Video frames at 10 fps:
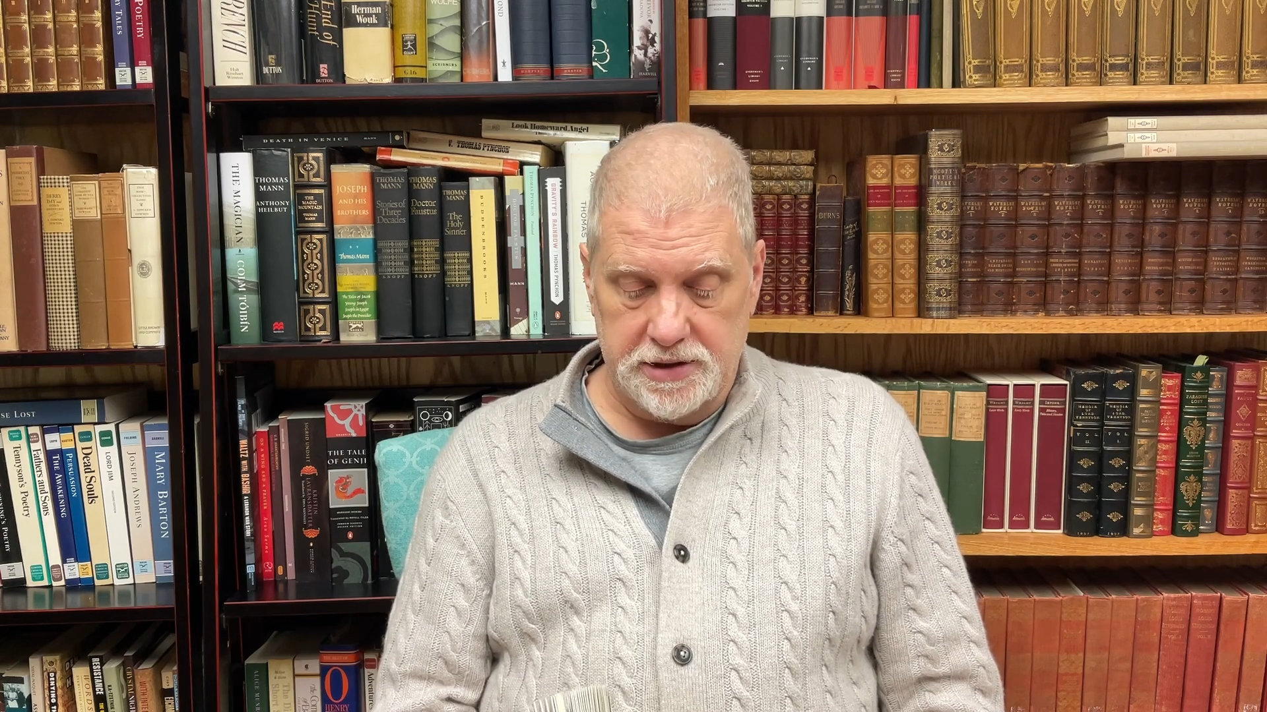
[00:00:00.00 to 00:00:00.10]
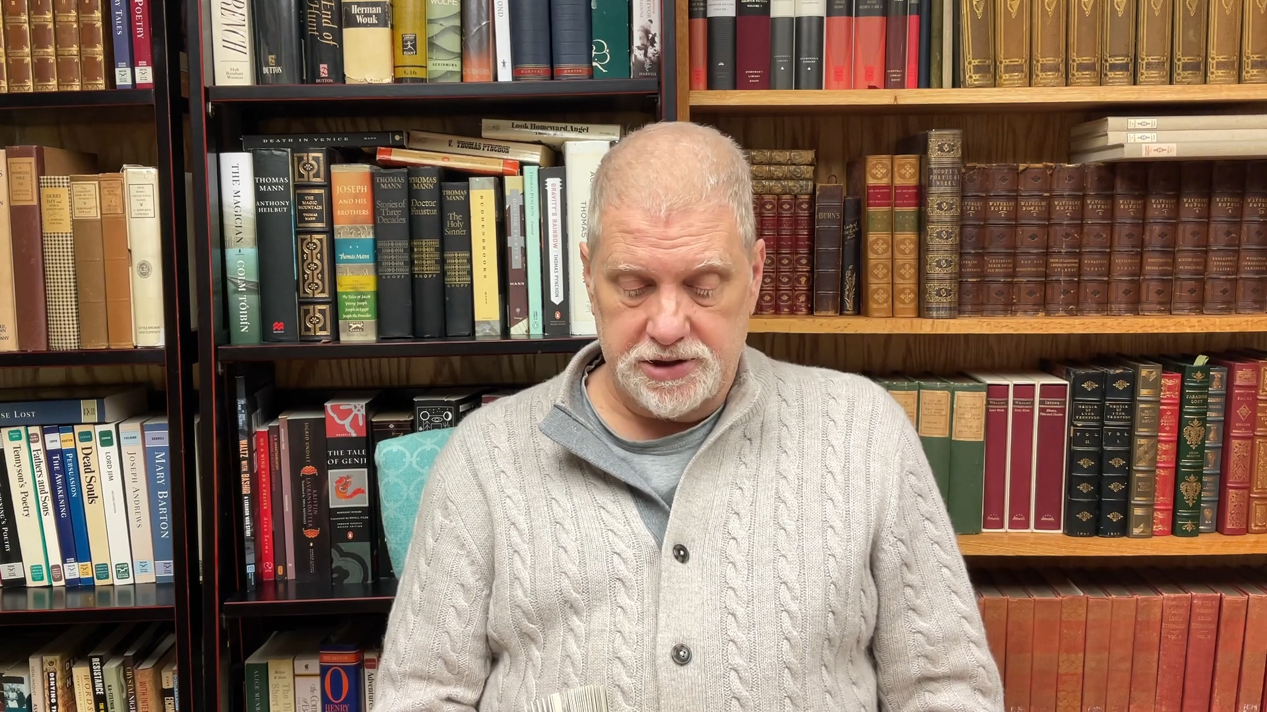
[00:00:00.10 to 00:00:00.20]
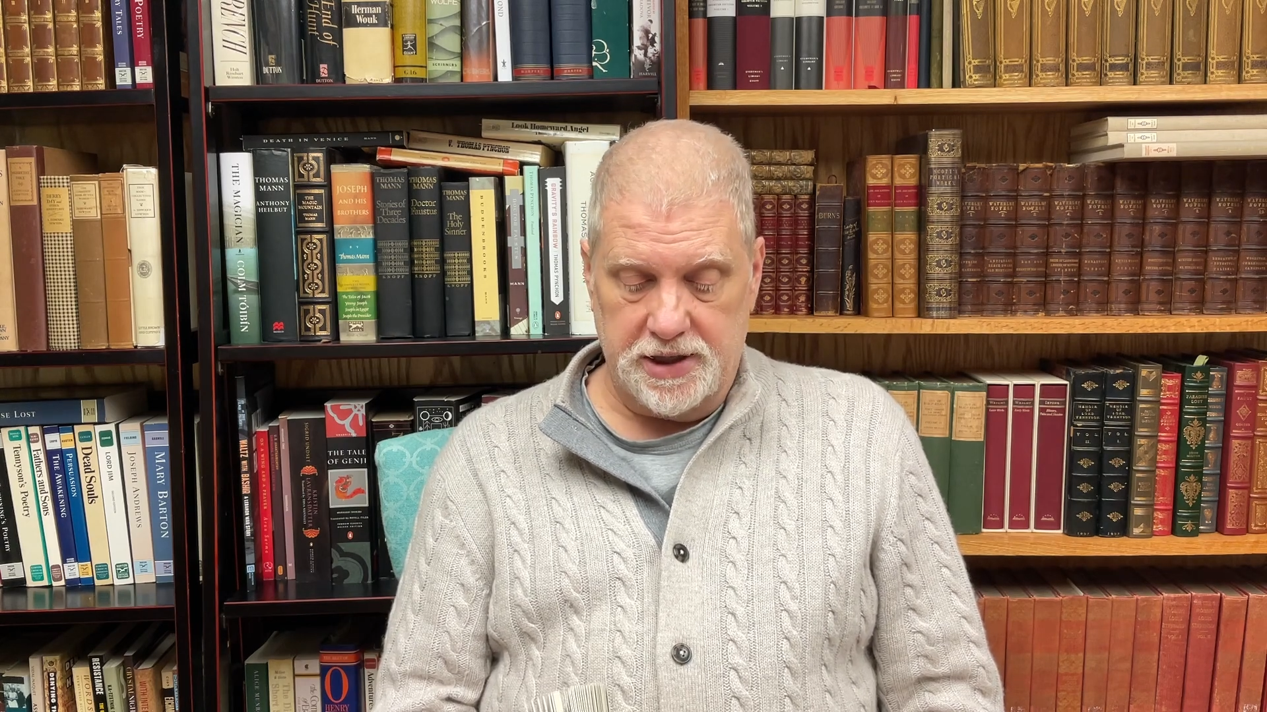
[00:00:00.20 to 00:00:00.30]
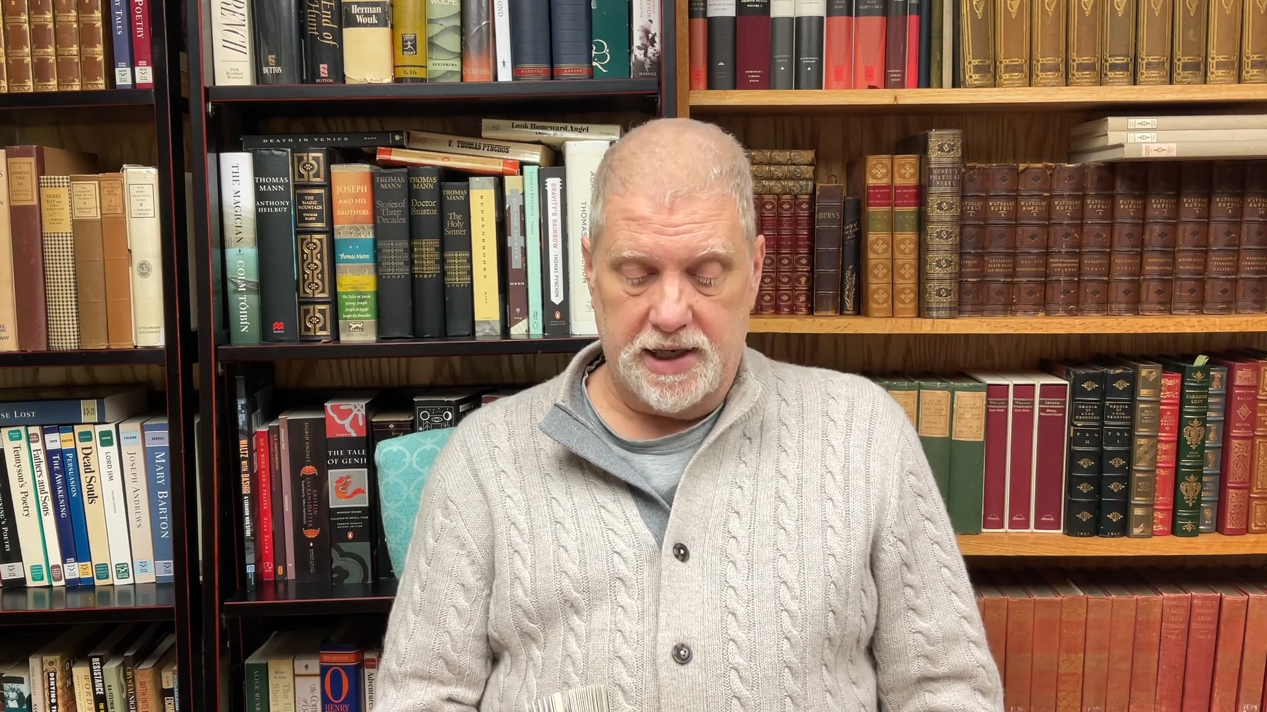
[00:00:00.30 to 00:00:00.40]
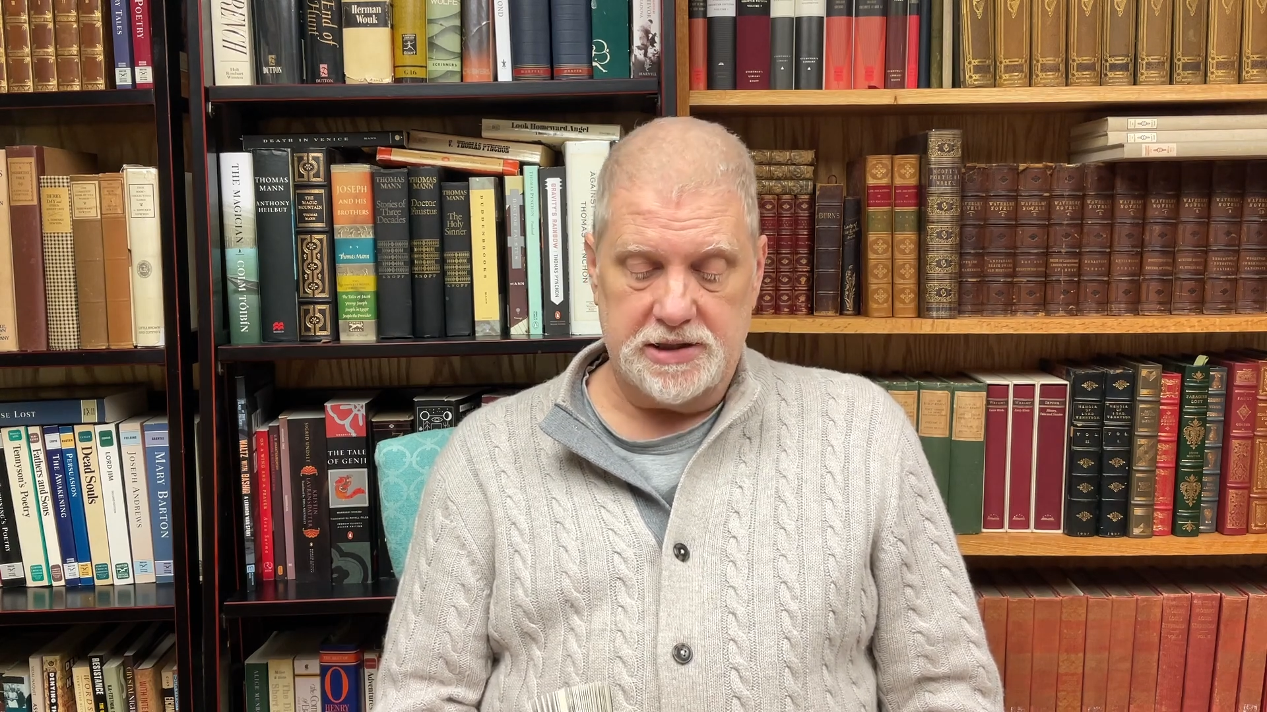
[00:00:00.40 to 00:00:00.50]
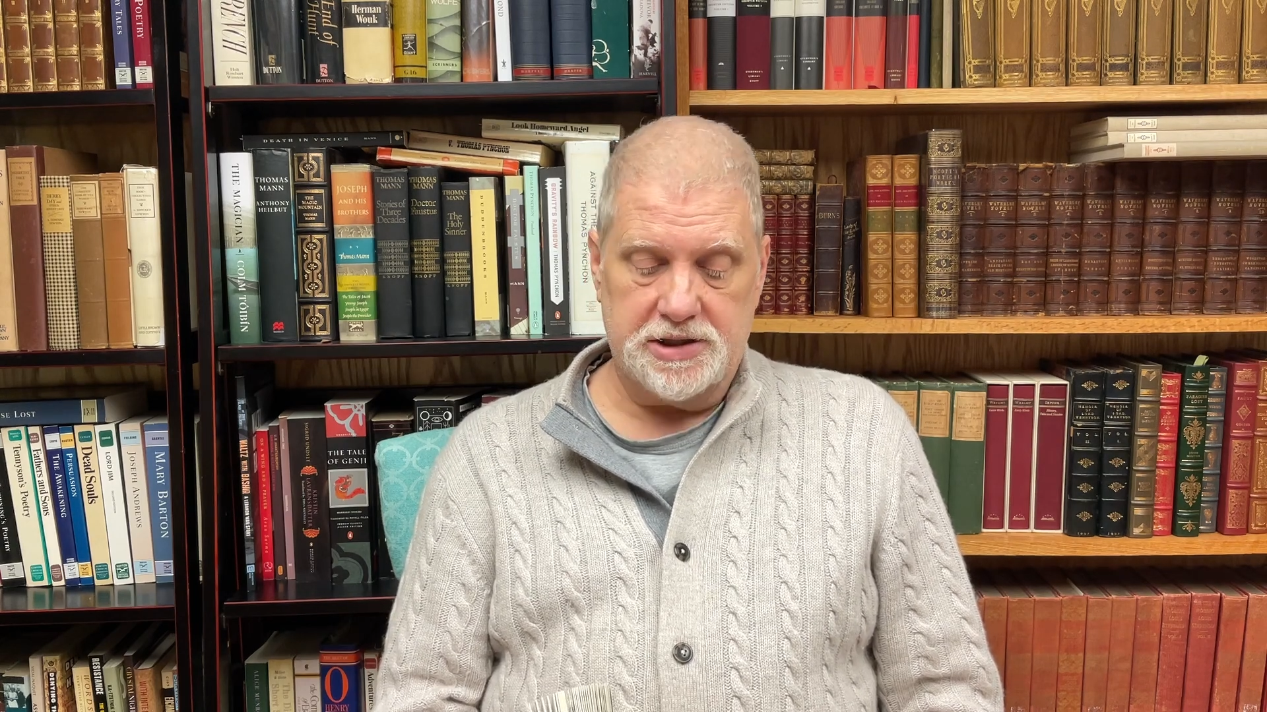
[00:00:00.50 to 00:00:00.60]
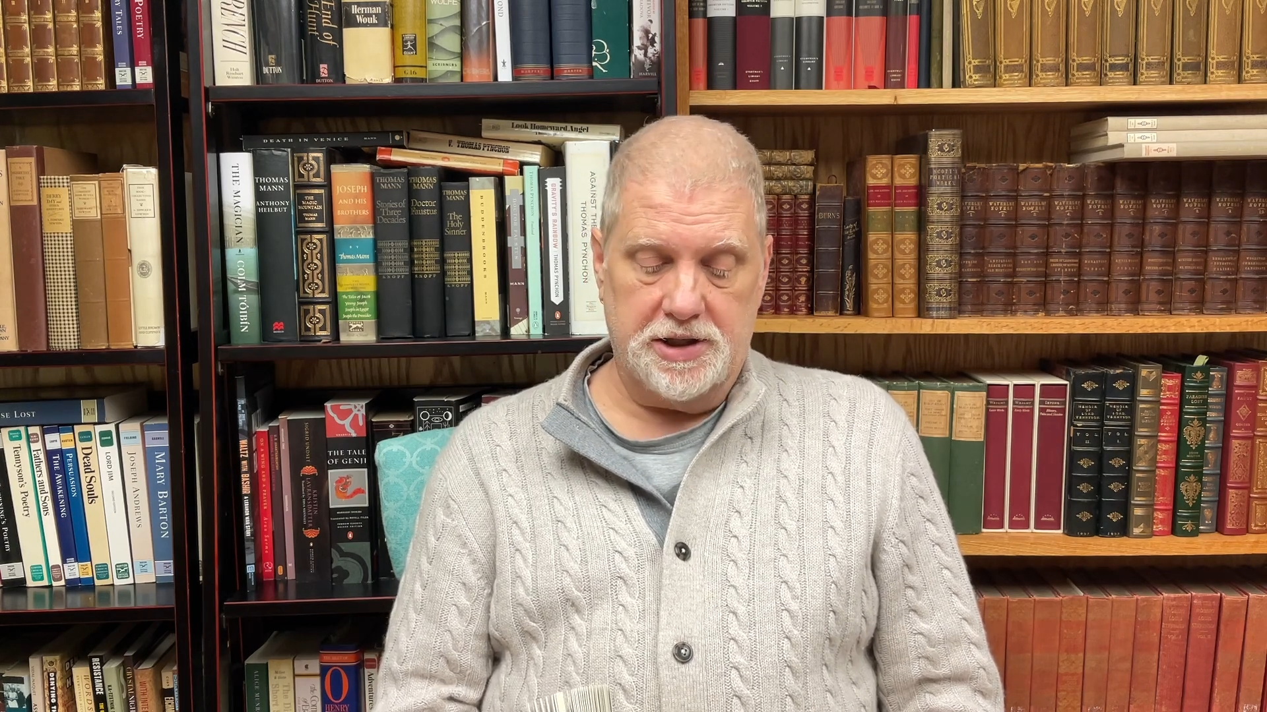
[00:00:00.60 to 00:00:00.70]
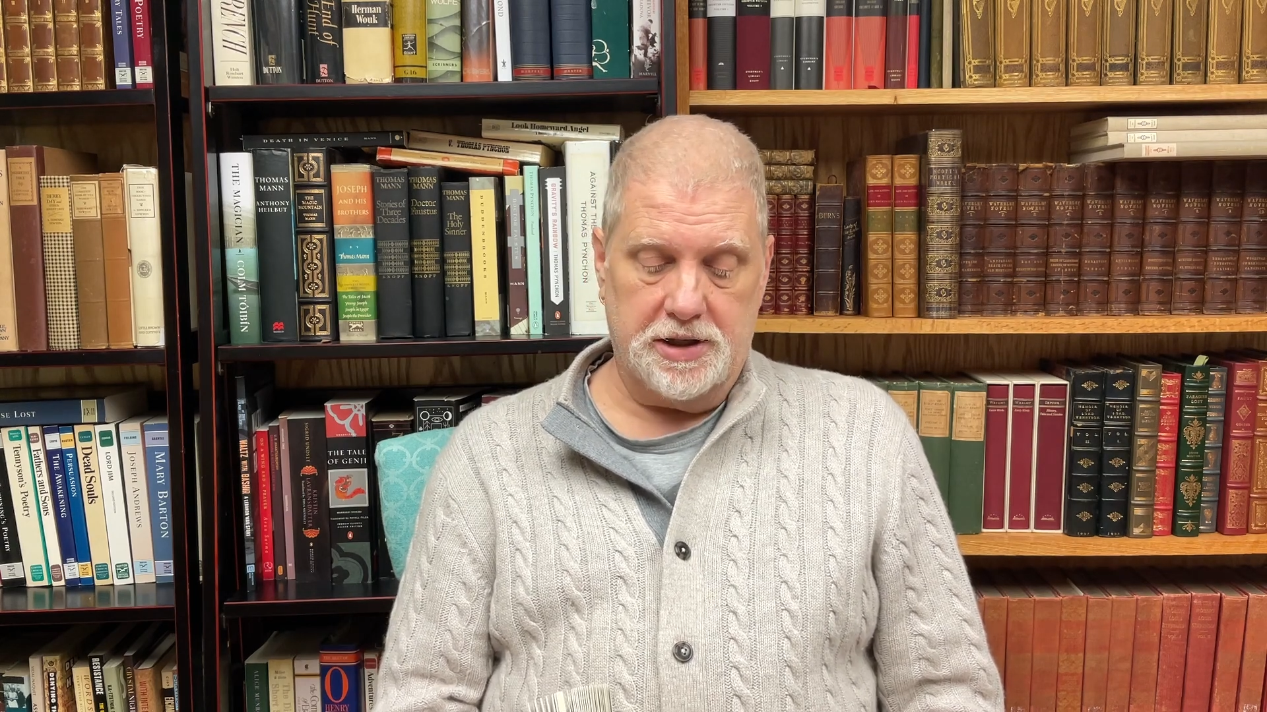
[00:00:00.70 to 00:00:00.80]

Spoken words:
she asked in a